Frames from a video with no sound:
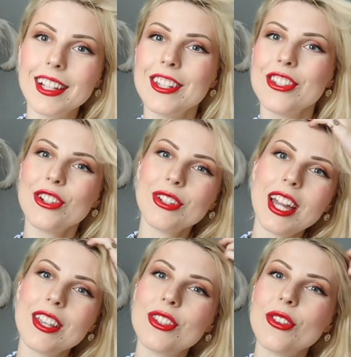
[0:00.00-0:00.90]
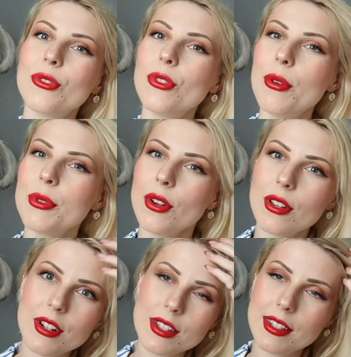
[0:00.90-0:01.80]
So yeah, so foam
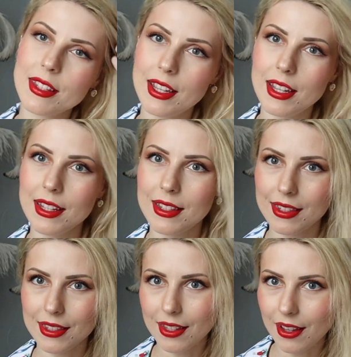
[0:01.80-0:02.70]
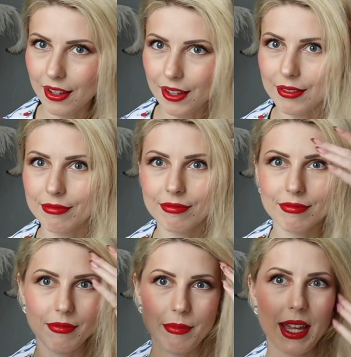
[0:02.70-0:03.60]
rollers, it's
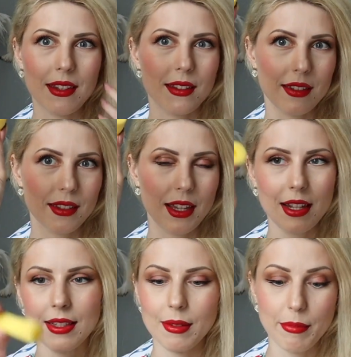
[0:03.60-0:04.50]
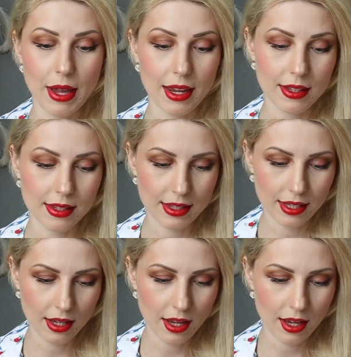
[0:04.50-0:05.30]
base. It's a base.